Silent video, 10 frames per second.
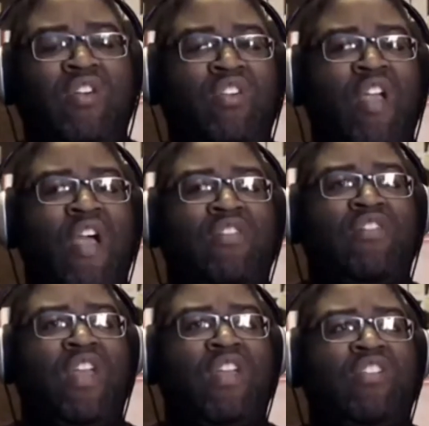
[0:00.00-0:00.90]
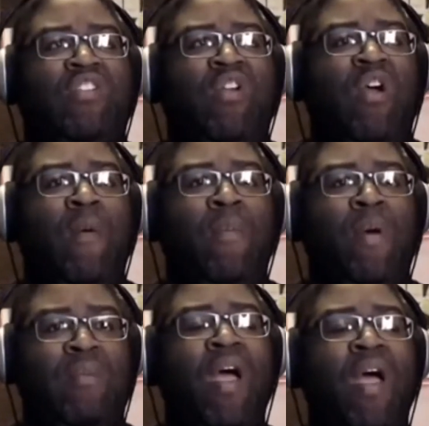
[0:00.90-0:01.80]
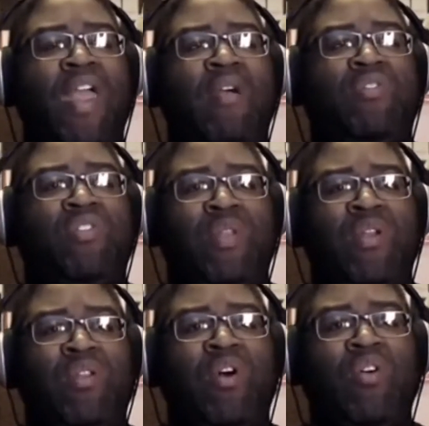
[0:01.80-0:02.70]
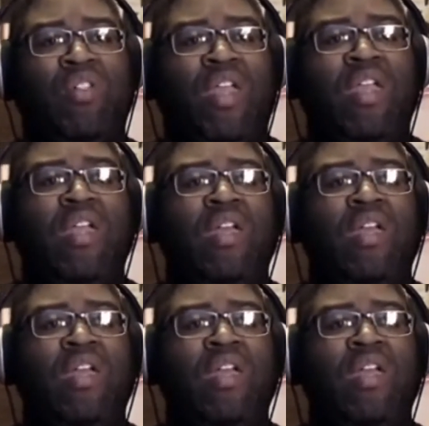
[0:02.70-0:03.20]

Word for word: It was a conversation a buddy of mine had with someone here locally.